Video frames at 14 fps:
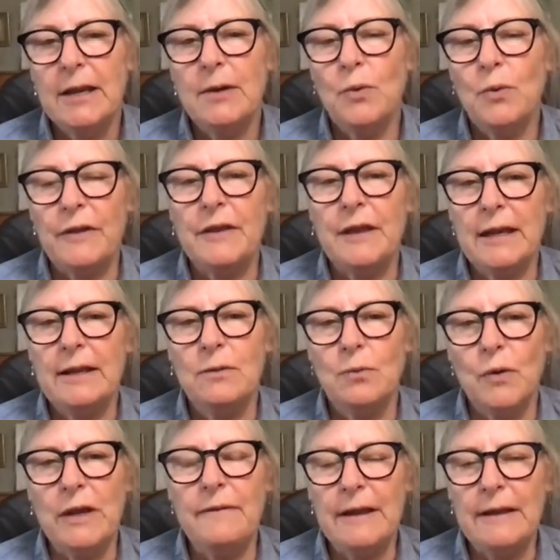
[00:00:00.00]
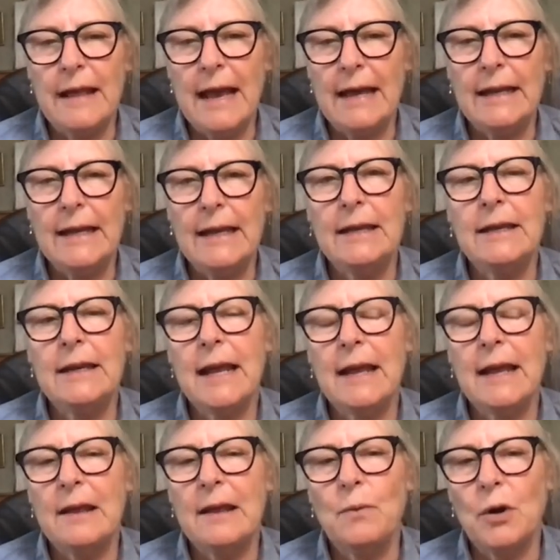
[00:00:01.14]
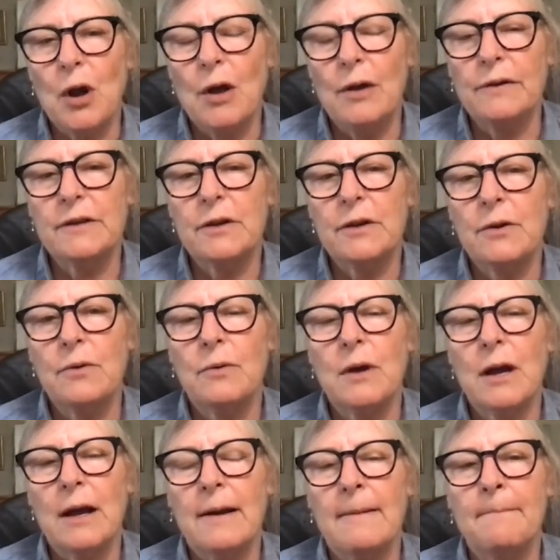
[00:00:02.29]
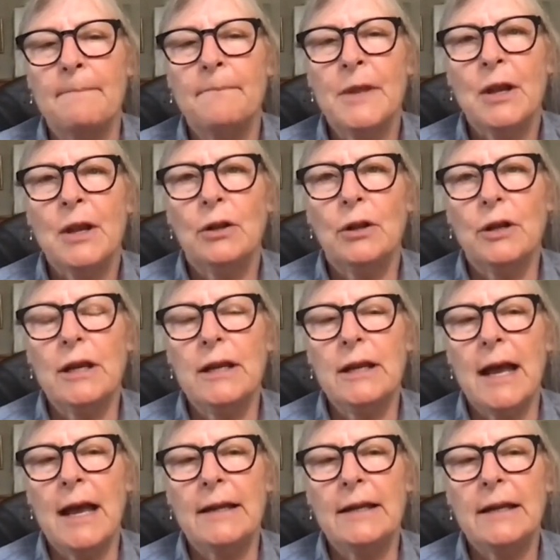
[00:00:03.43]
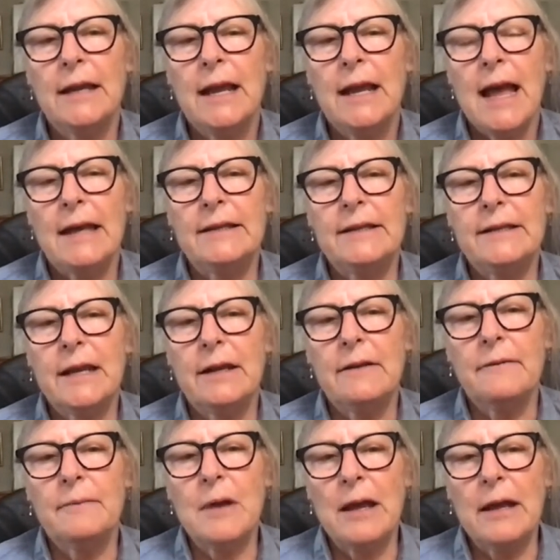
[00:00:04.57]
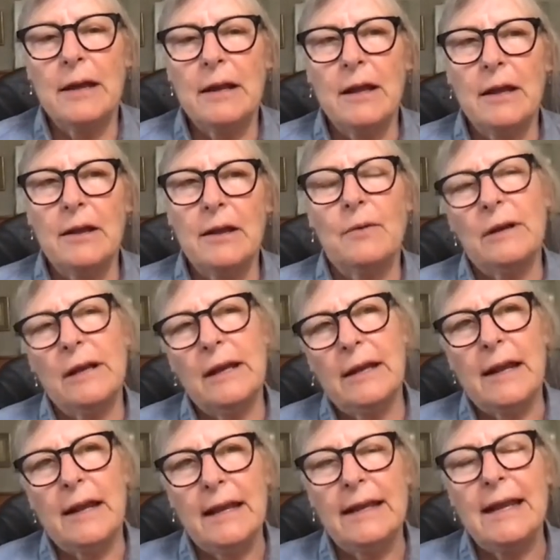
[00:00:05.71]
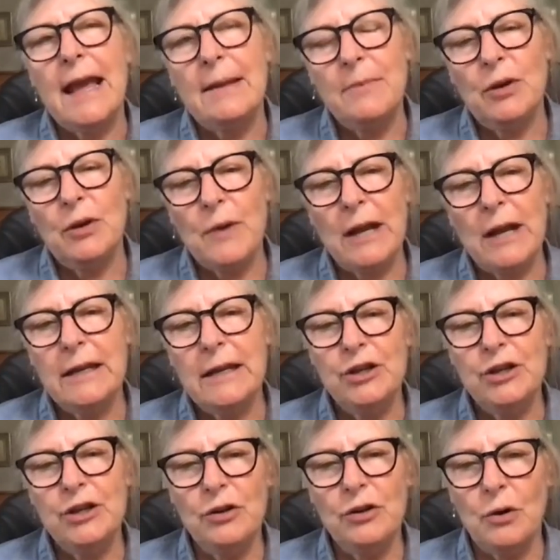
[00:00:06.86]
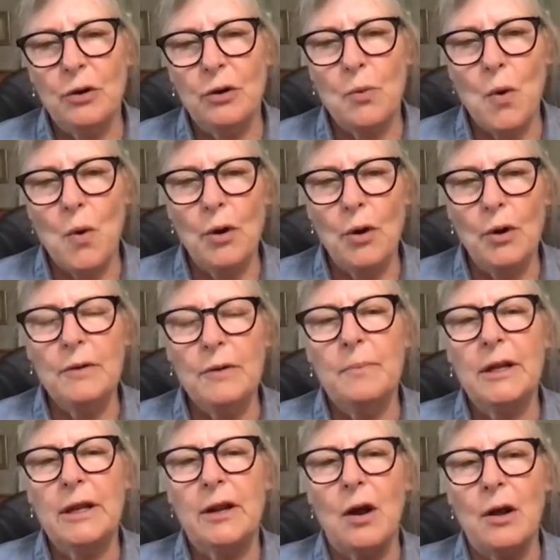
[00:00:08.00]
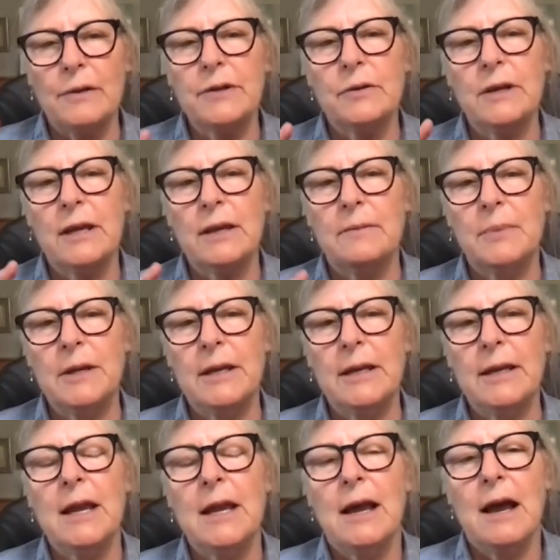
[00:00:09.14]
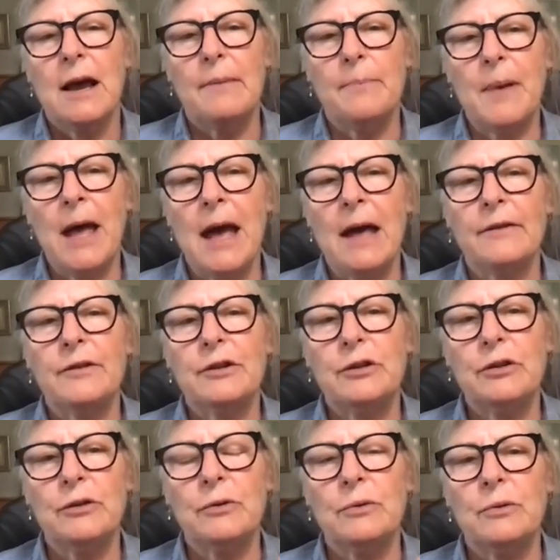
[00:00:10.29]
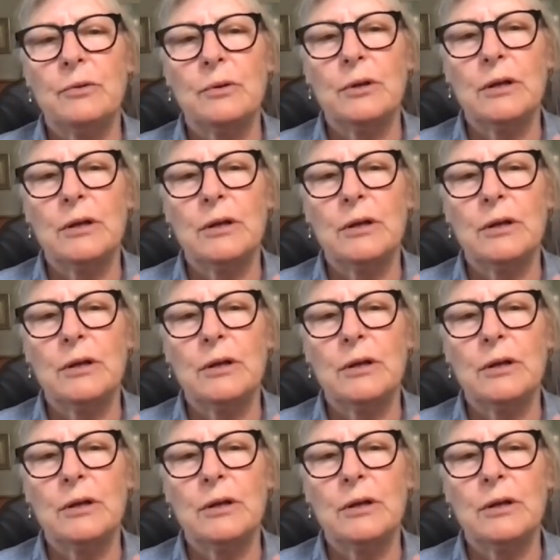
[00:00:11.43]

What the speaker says: within, weaving that in. And then we're also looking at, instead of it can be a recognition or an award, but it also can be a path to